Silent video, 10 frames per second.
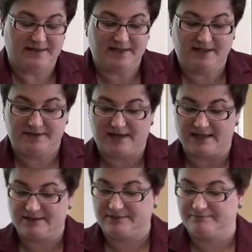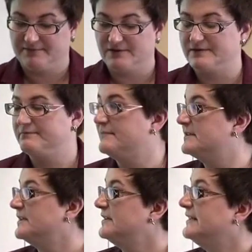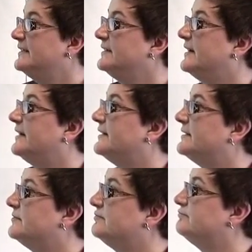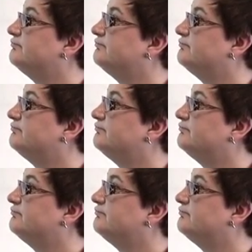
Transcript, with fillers: think that there's clearly, uh,